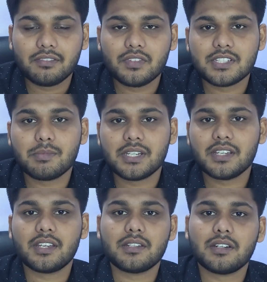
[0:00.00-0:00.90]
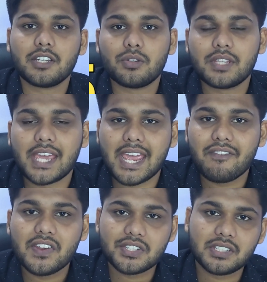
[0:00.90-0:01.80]
Vijay Mallya entered into the
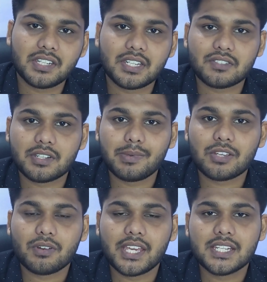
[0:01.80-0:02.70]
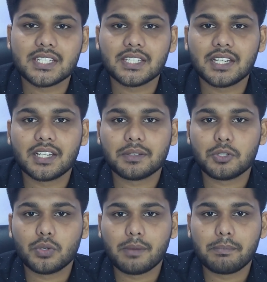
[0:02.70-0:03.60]
aviation industry by creating a
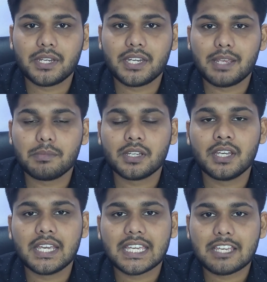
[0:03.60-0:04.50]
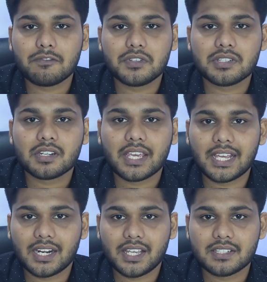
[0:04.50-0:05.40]
new company named Kingfisher
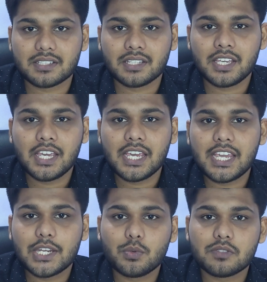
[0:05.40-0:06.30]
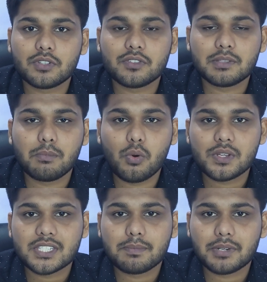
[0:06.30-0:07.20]
Airlines. It was one of the
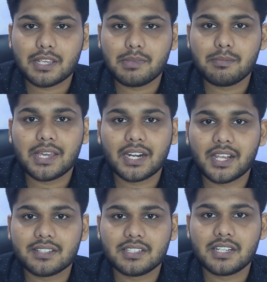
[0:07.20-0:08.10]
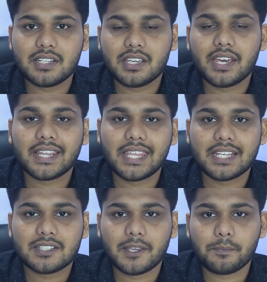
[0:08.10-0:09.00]
most premium airlines in India at
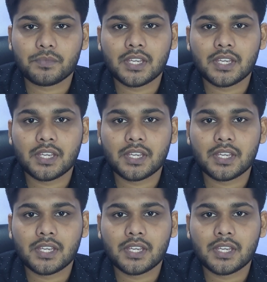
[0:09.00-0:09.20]
that time.